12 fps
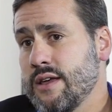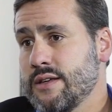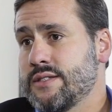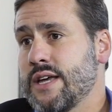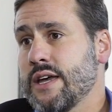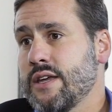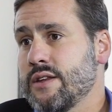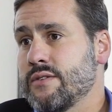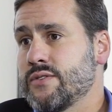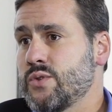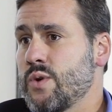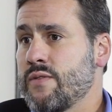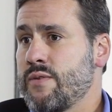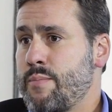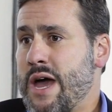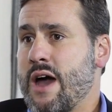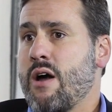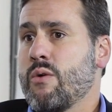executives who have the
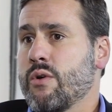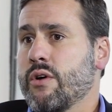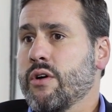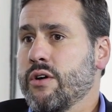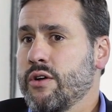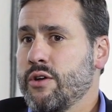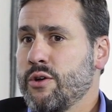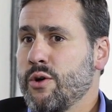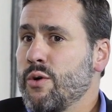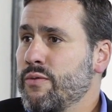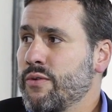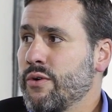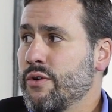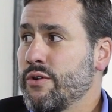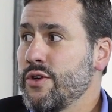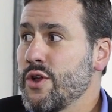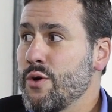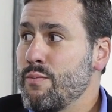power over,
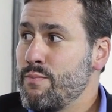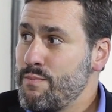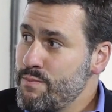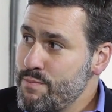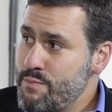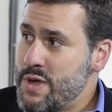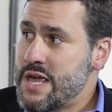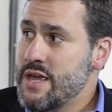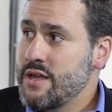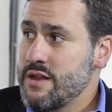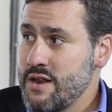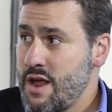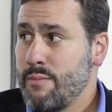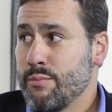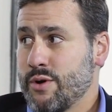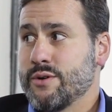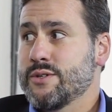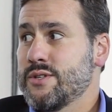big
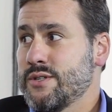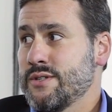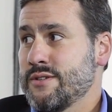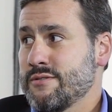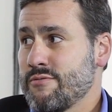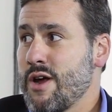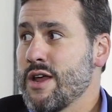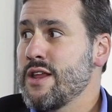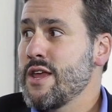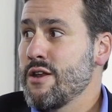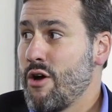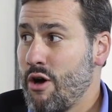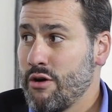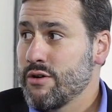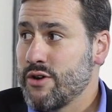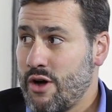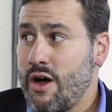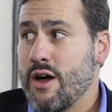numbers right, and
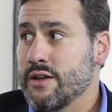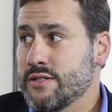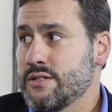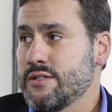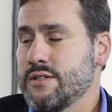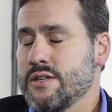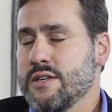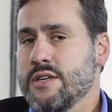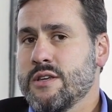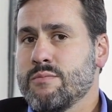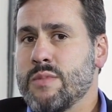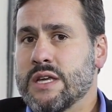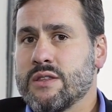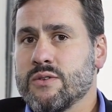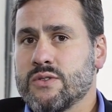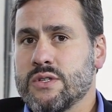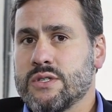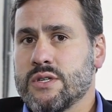hard costs make
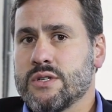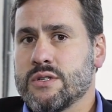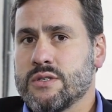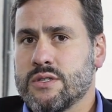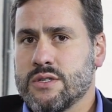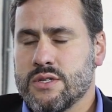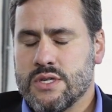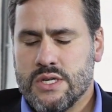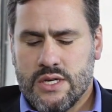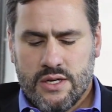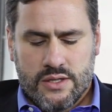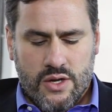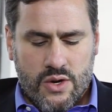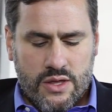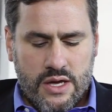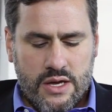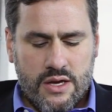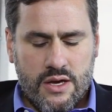those decisions. So I think